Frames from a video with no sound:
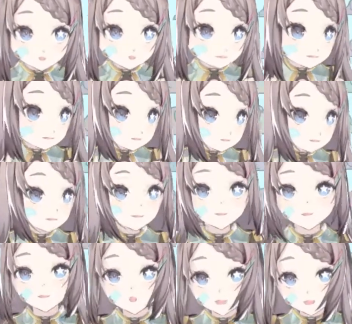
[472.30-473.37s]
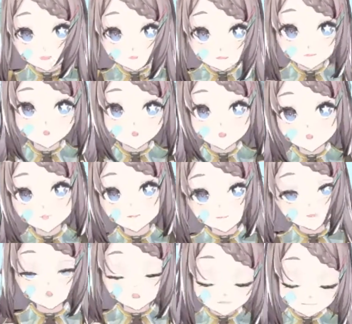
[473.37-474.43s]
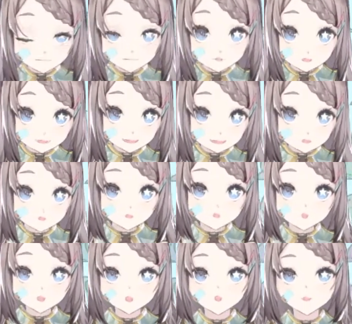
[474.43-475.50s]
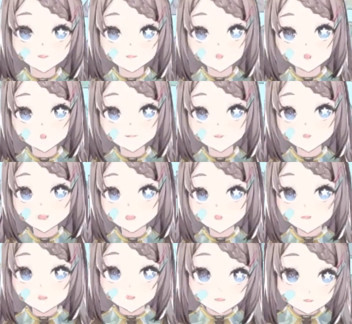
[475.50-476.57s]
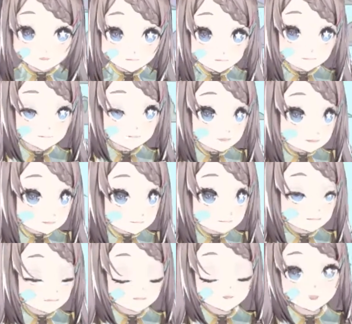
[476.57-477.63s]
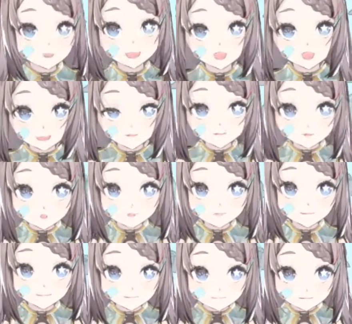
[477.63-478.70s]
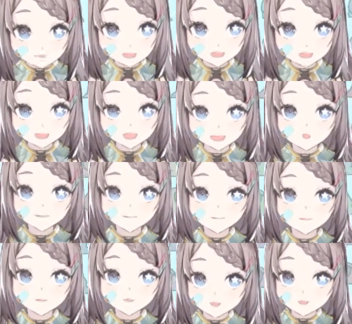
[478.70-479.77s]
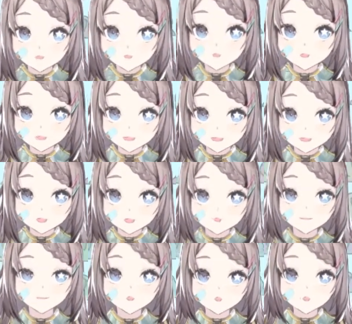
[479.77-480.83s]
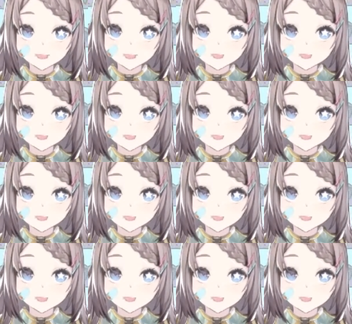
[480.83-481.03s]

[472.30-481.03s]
Let's have some party. Let's have some fun. You know, computer science is actually really fun. You gotta have some exploiting stuff, and you get to